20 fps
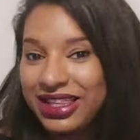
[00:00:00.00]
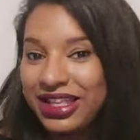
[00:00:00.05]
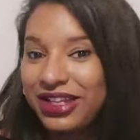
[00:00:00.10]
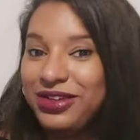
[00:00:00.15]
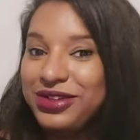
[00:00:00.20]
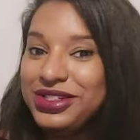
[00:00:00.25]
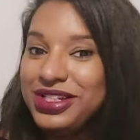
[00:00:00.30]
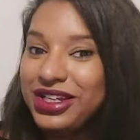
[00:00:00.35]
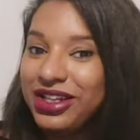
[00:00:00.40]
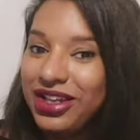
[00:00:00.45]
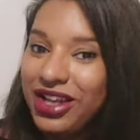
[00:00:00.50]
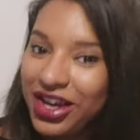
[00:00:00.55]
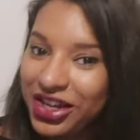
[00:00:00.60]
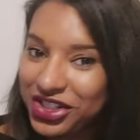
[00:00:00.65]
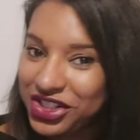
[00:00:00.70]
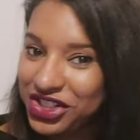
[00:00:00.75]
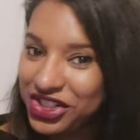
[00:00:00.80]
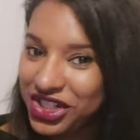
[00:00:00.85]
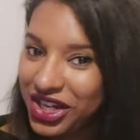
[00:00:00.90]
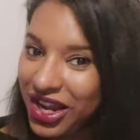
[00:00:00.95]
than you did
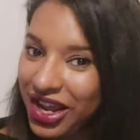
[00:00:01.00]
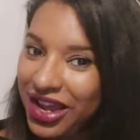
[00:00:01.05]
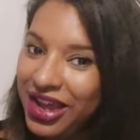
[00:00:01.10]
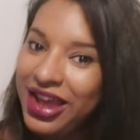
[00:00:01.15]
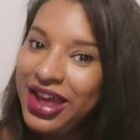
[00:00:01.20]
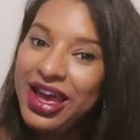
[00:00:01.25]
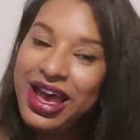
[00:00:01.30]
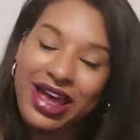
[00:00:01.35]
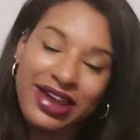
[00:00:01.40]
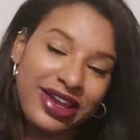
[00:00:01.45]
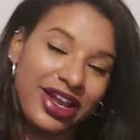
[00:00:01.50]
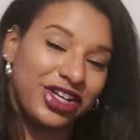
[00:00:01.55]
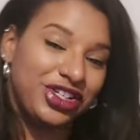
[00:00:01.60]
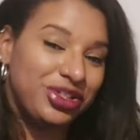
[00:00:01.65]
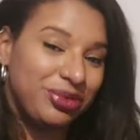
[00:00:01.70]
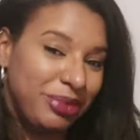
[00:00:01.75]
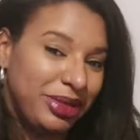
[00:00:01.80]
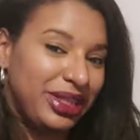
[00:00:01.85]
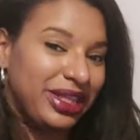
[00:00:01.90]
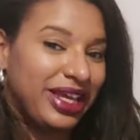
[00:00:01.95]
last year. And that
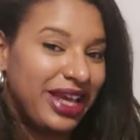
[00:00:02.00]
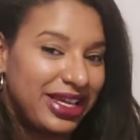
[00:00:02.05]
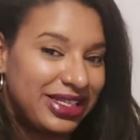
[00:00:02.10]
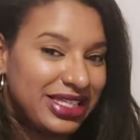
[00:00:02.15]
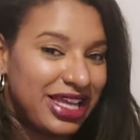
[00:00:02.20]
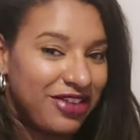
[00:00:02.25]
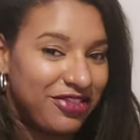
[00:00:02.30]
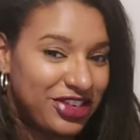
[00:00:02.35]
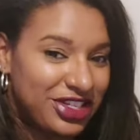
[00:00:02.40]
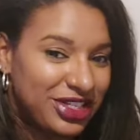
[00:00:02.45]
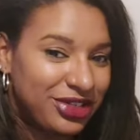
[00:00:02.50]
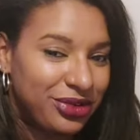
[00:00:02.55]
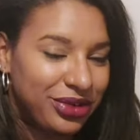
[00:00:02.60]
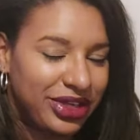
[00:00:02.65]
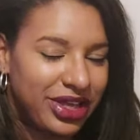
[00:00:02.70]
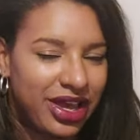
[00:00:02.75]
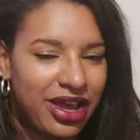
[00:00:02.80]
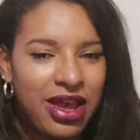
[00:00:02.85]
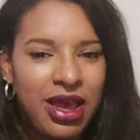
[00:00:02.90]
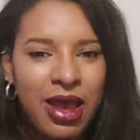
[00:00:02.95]
should be the case every single
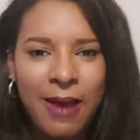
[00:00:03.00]
year.